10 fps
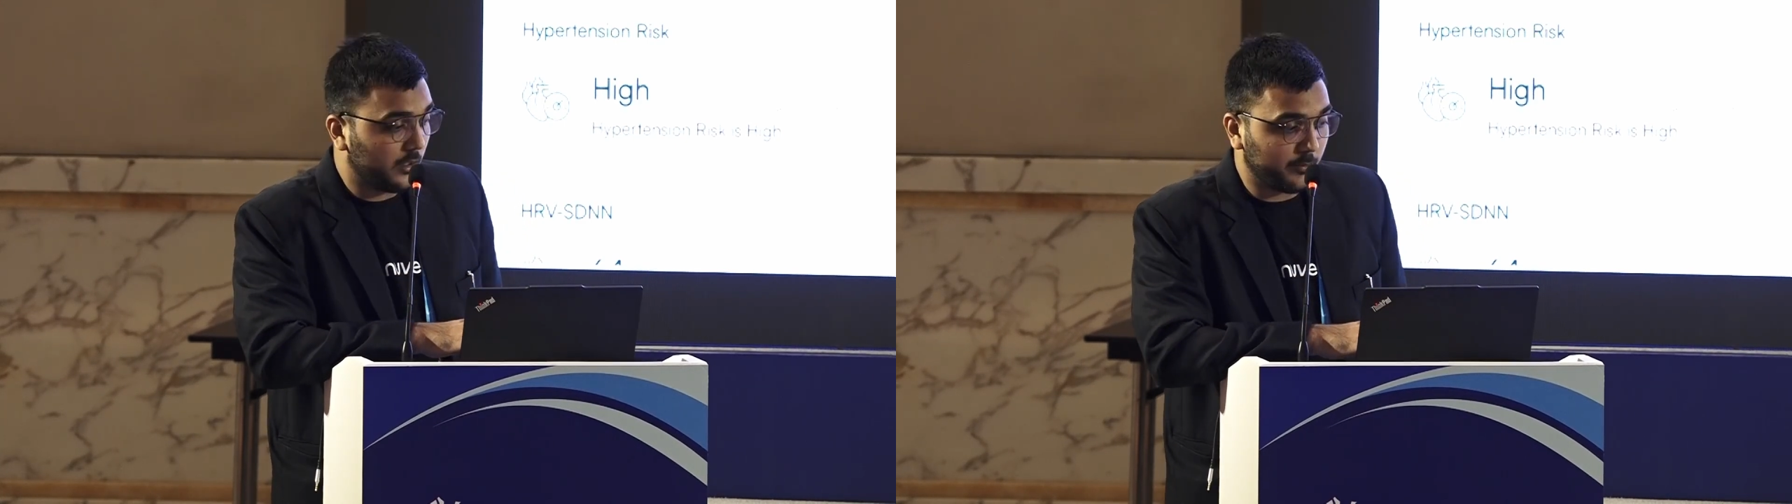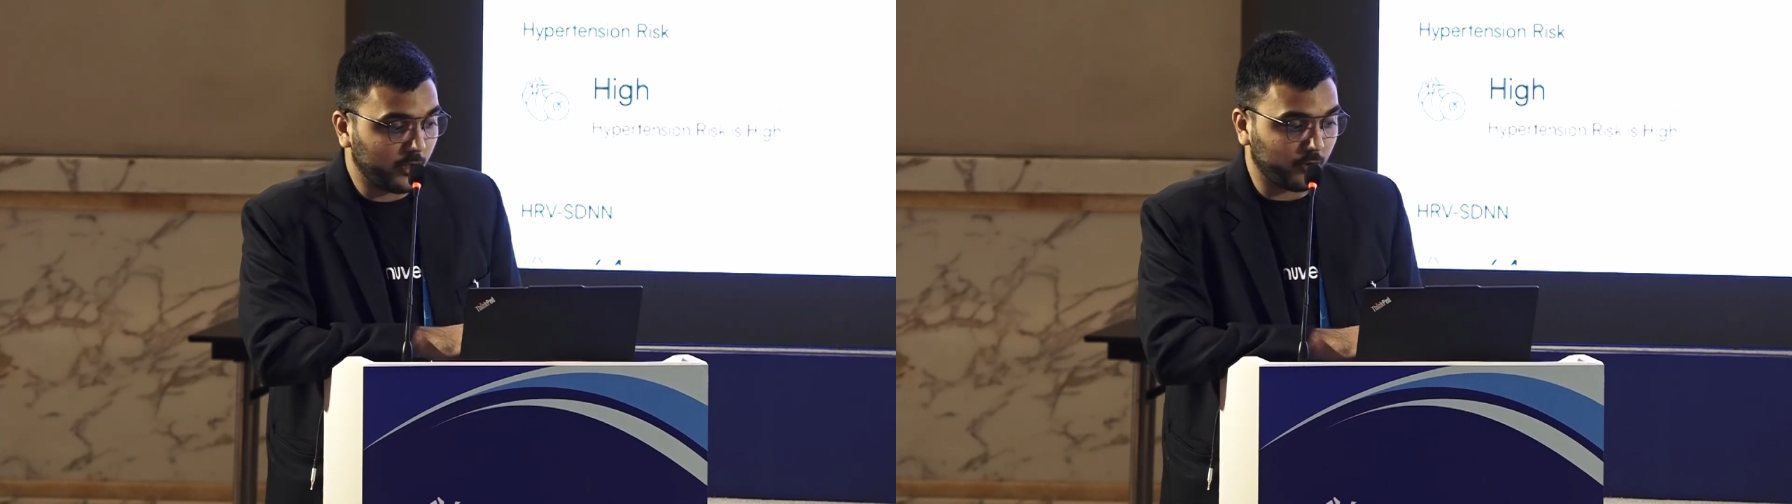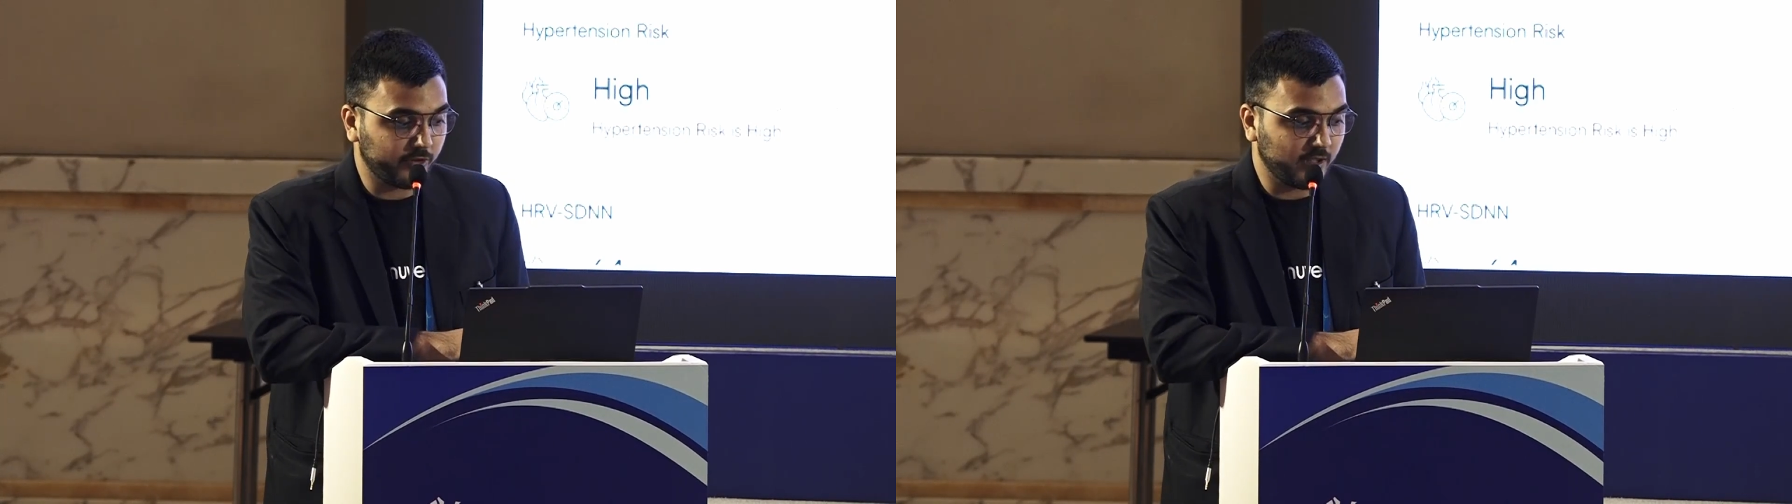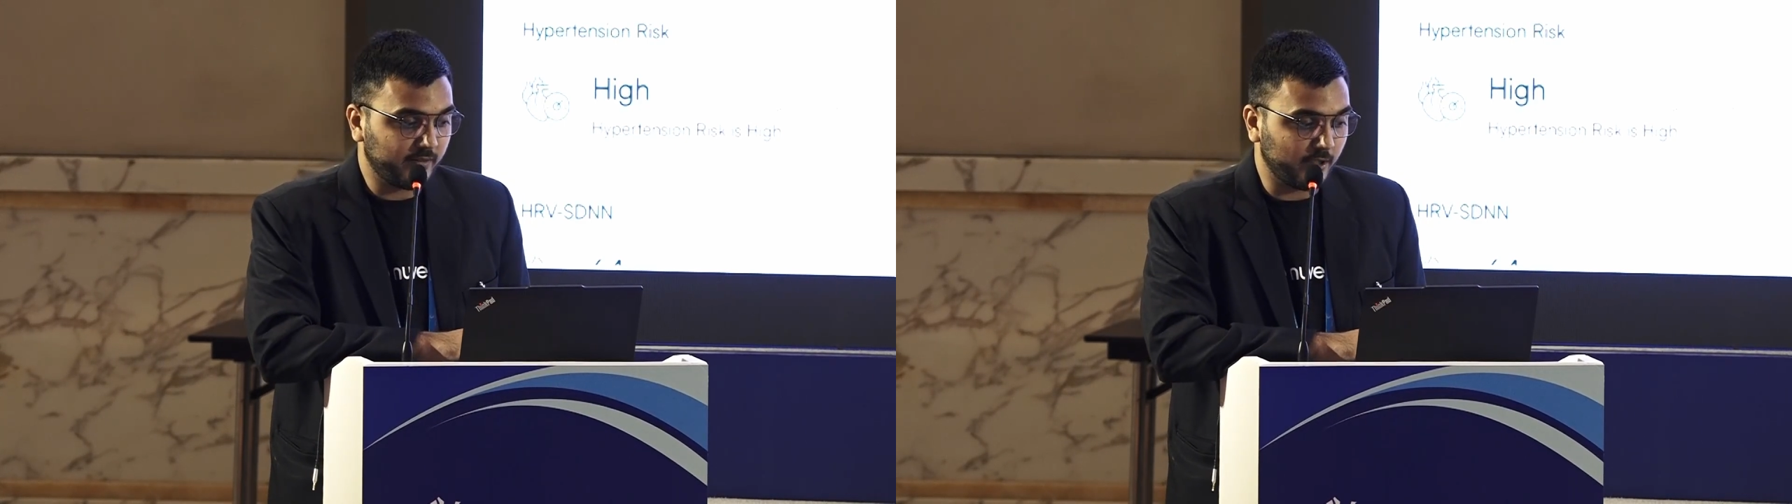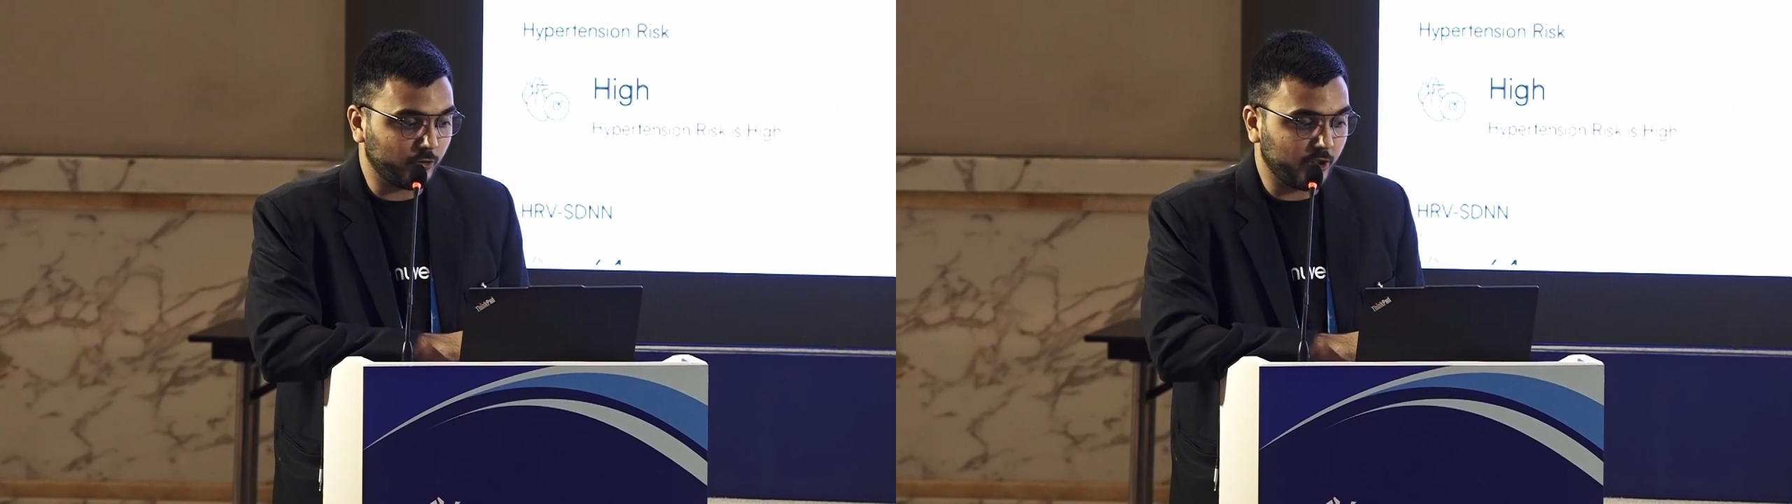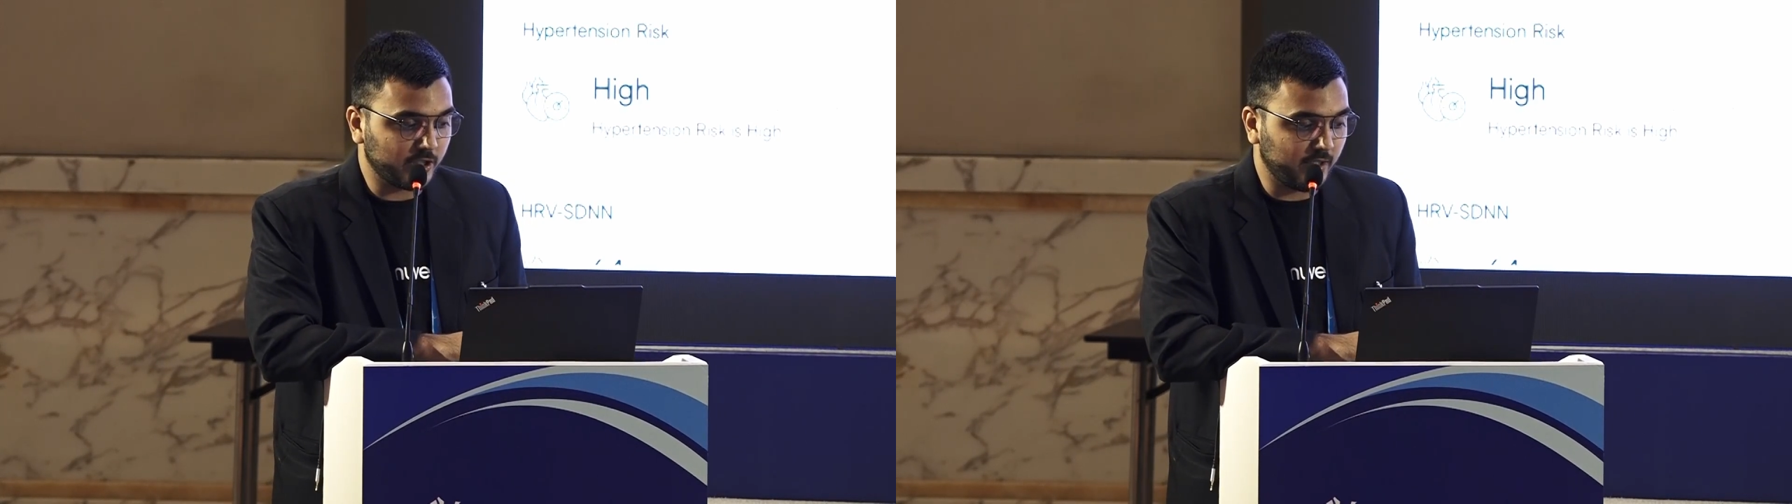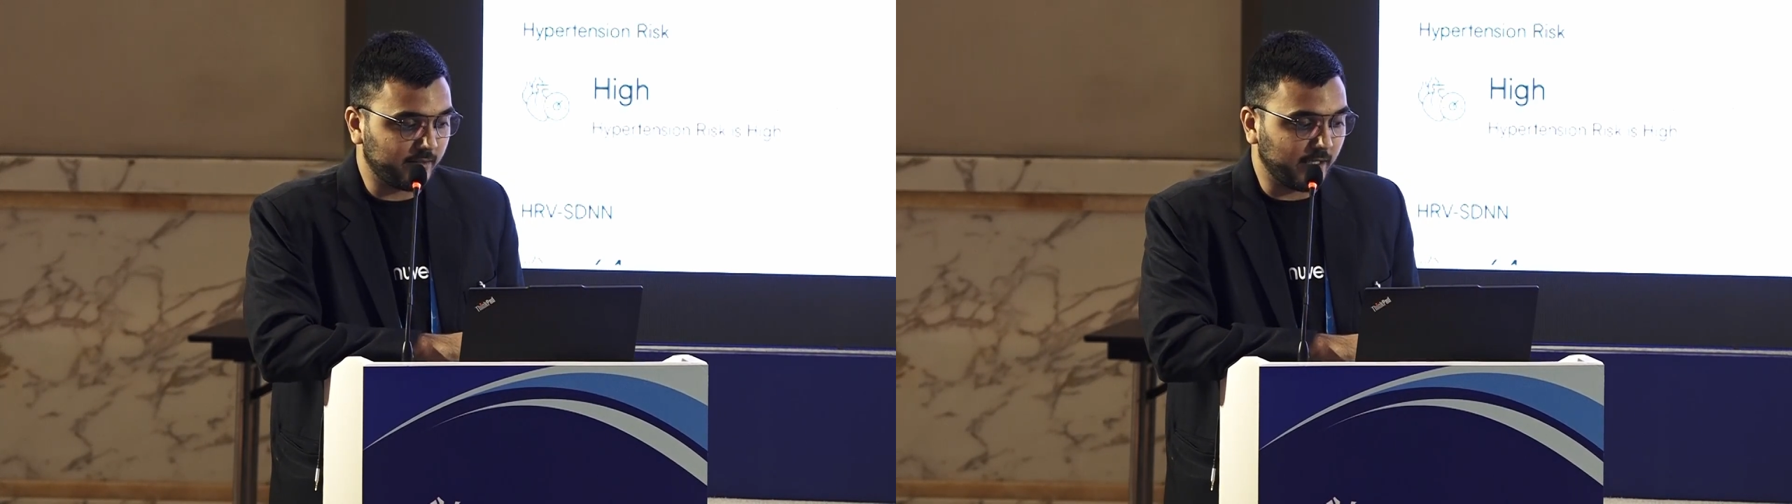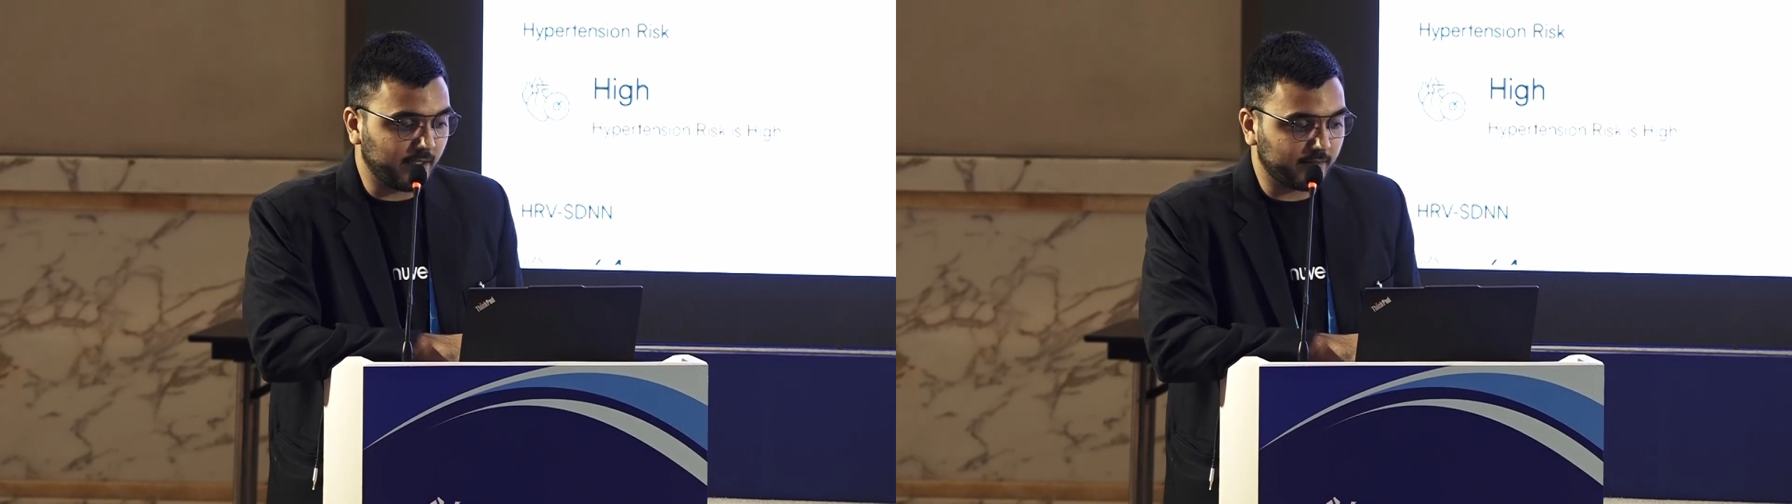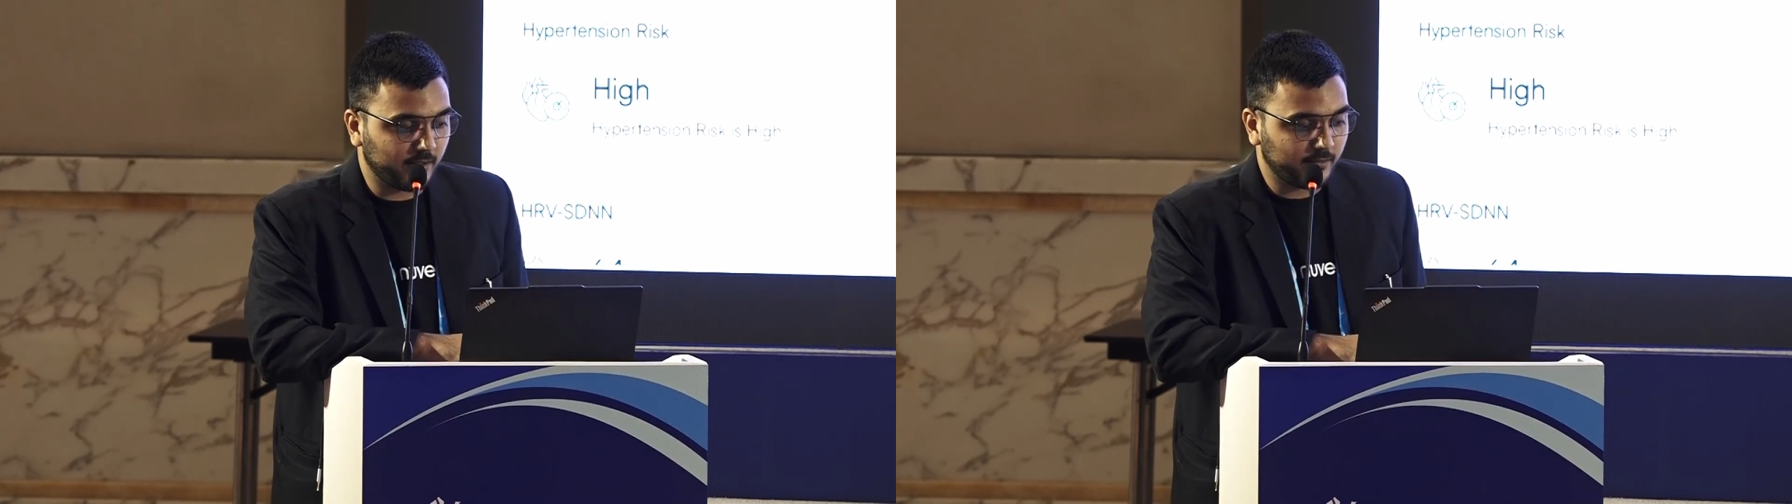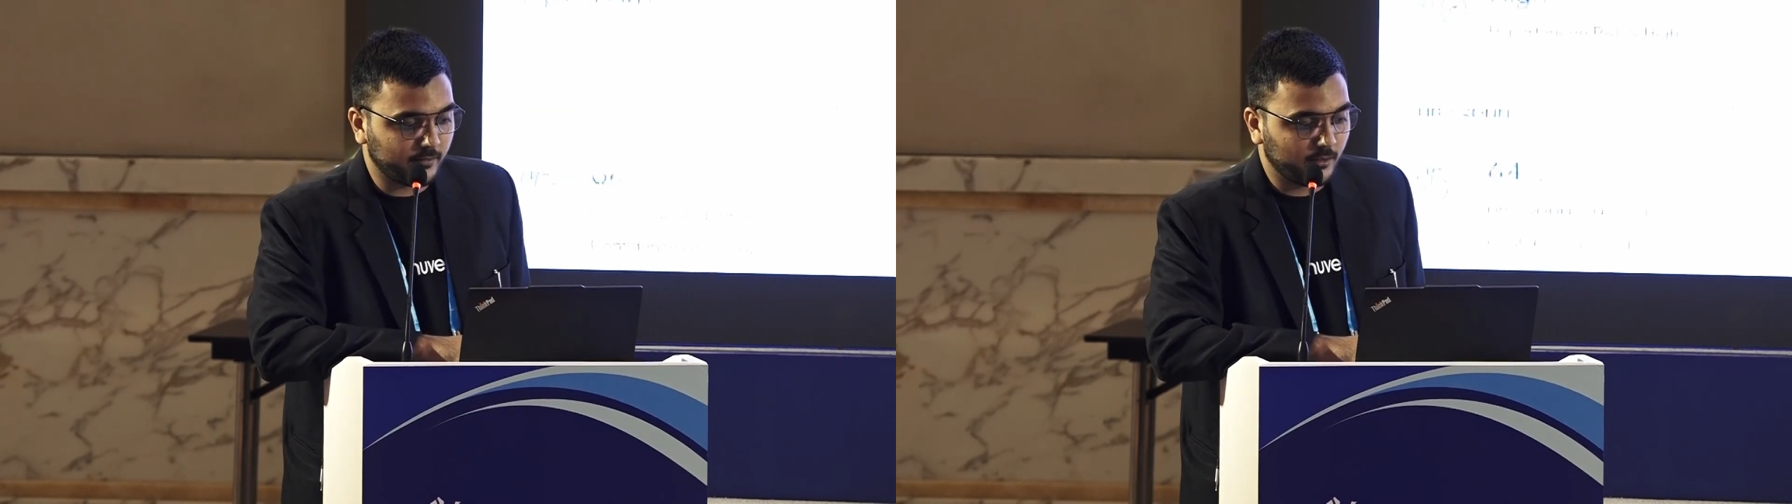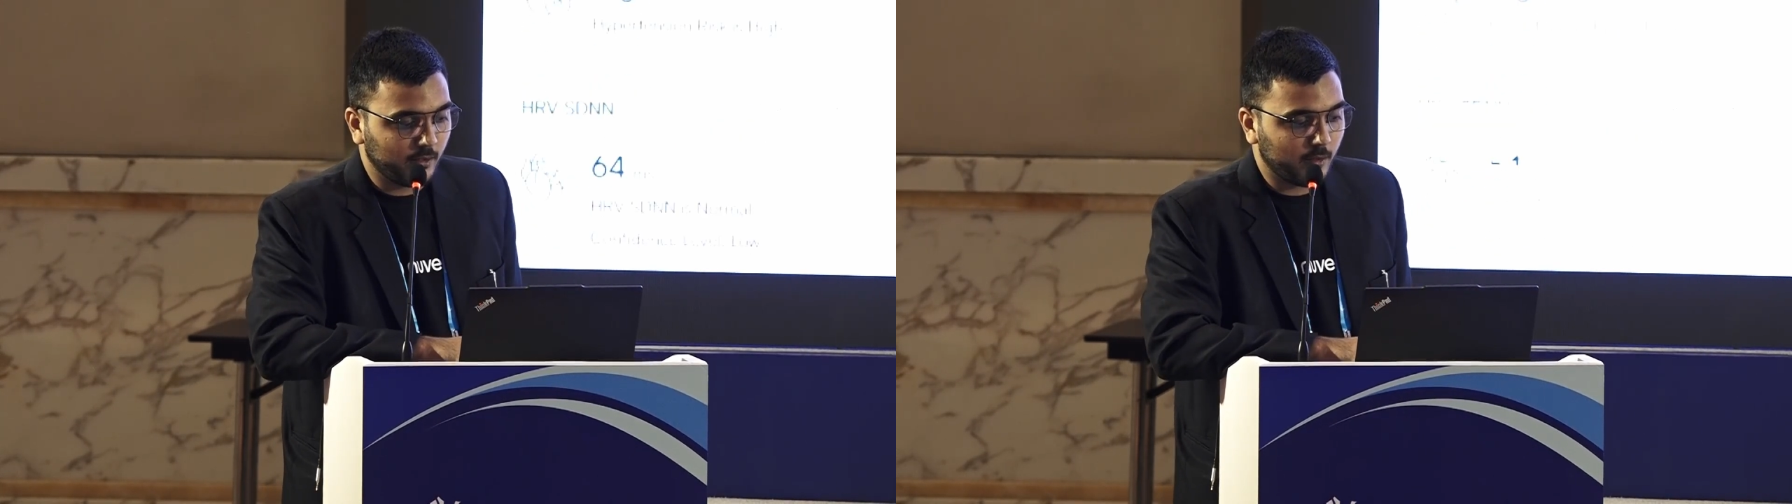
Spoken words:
my oxygen saturation is 96,